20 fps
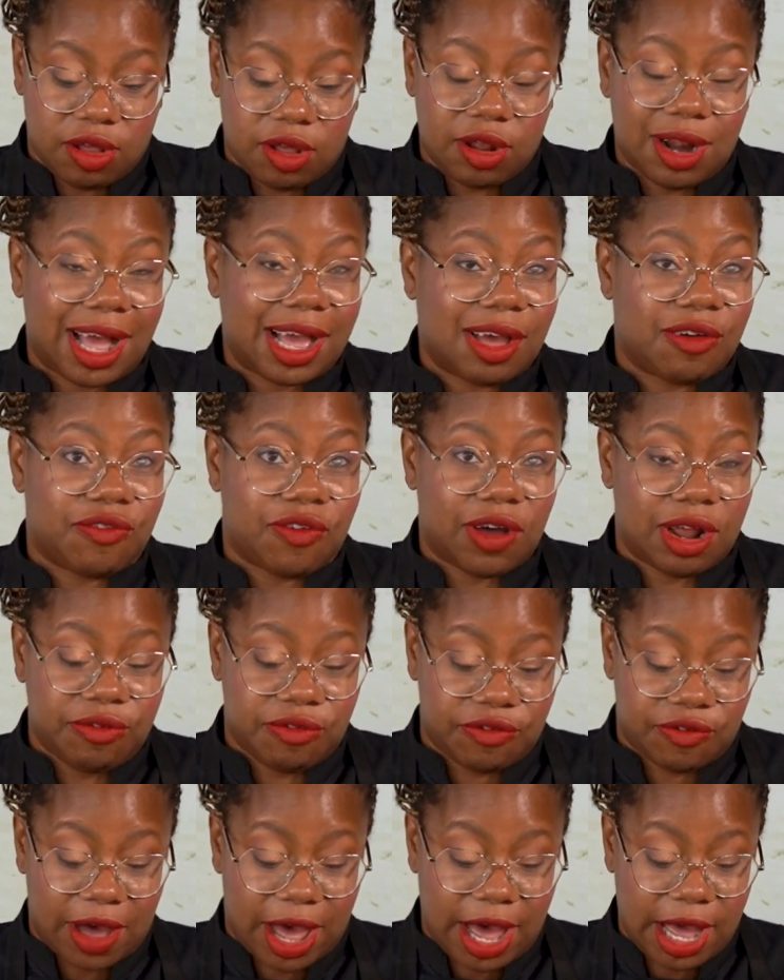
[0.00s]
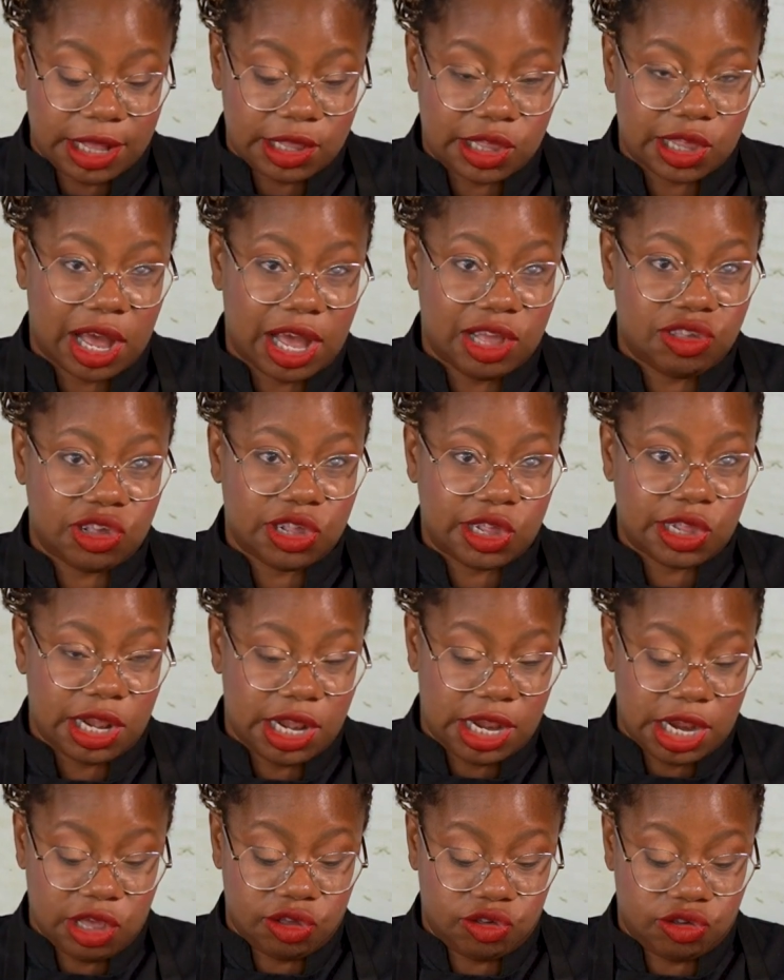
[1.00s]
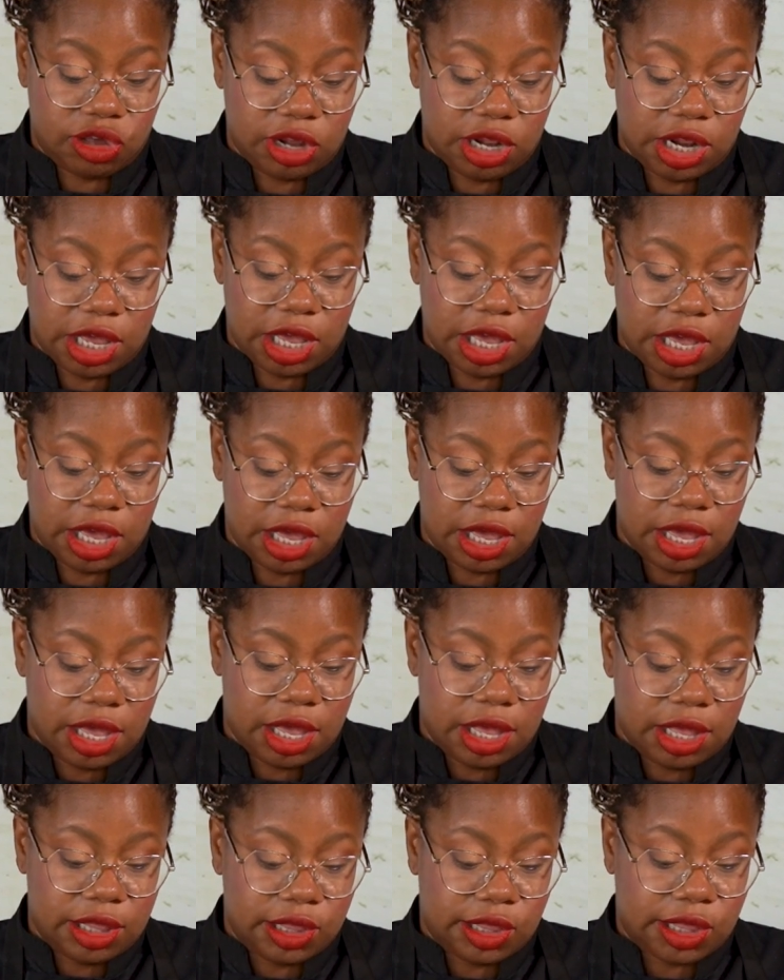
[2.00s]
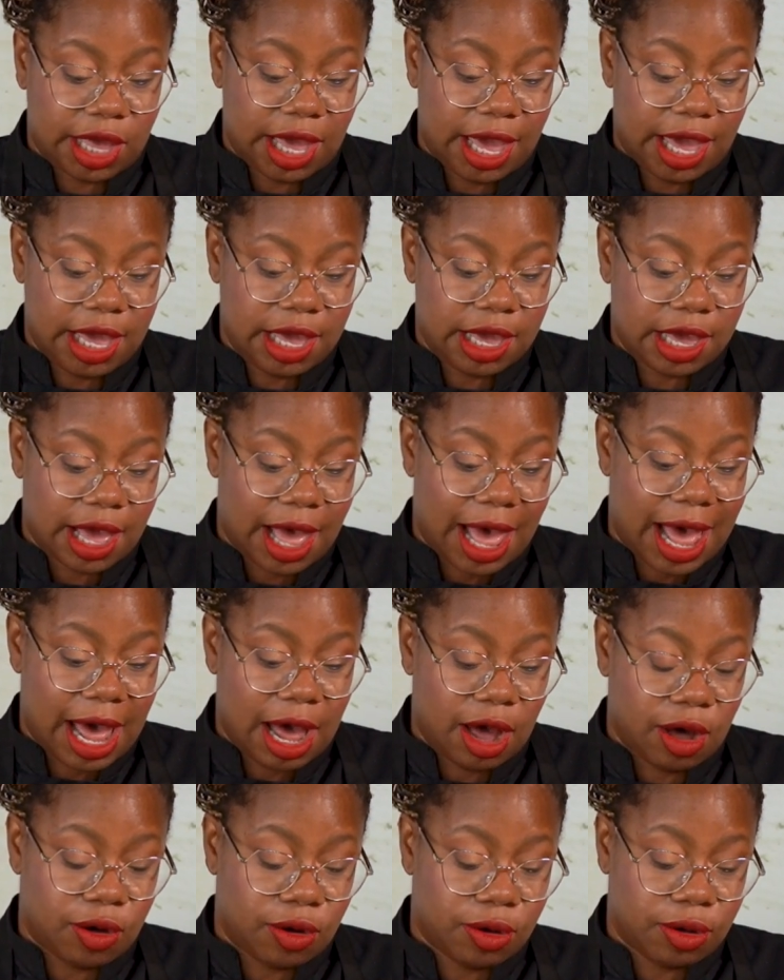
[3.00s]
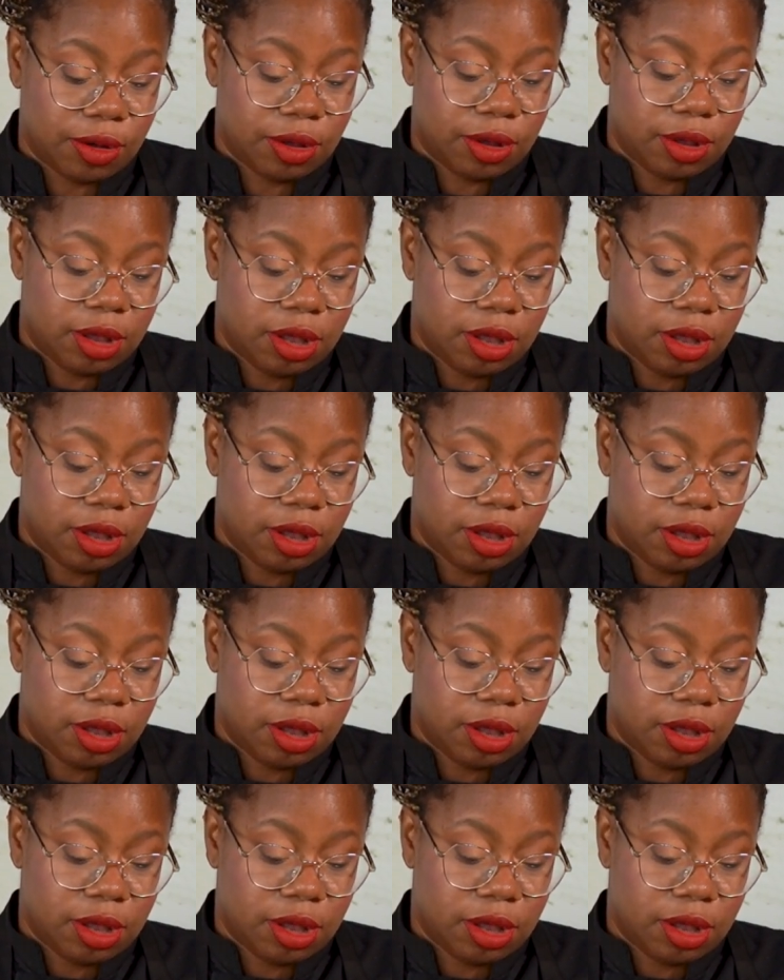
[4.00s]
like a fun fact, I just literally take out,